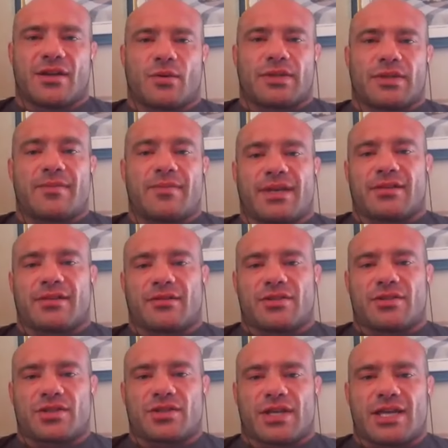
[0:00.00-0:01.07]
when they begin their
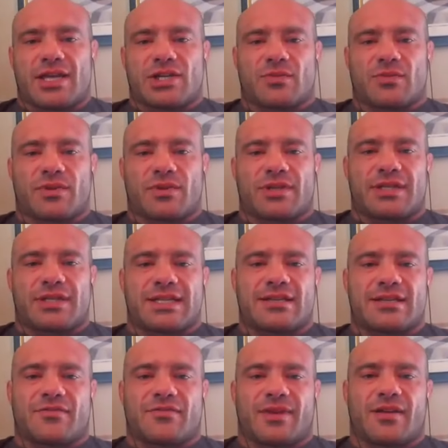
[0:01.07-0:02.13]
education with the
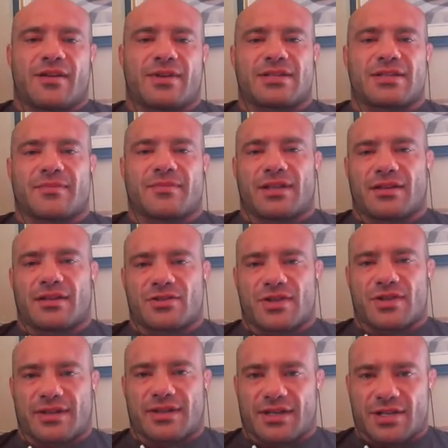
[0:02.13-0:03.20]
intent of becoming something like a
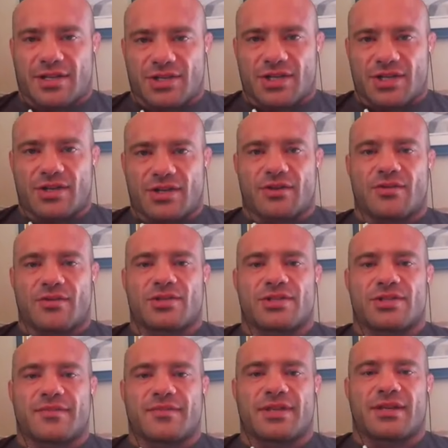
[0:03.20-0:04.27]
strength and conditioning coach or
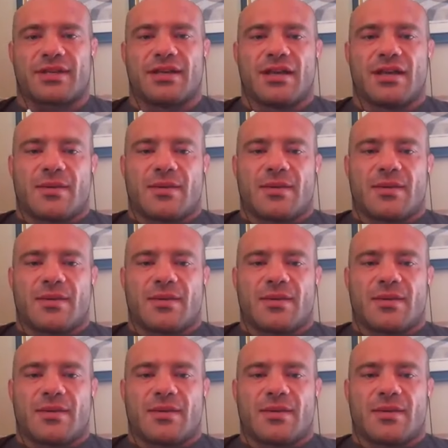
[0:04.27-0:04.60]
something,